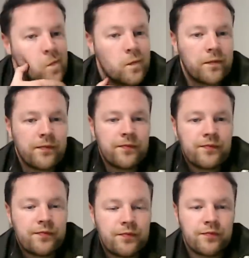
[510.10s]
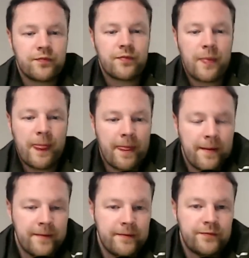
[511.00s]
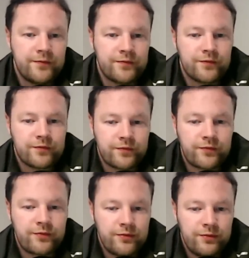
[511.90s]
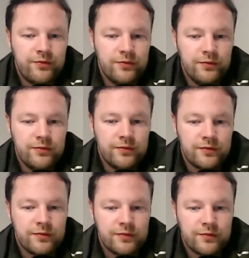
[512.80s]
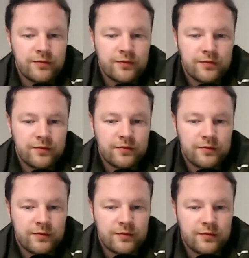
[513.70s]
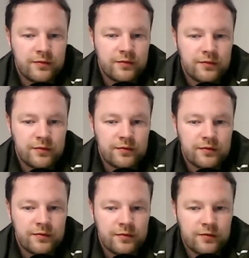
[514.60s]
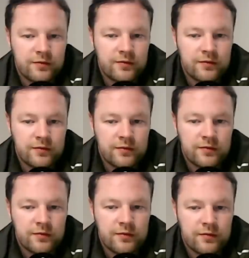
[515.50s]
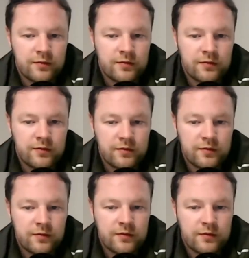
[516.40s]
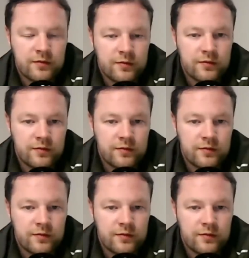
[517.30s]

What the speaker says: [no speech]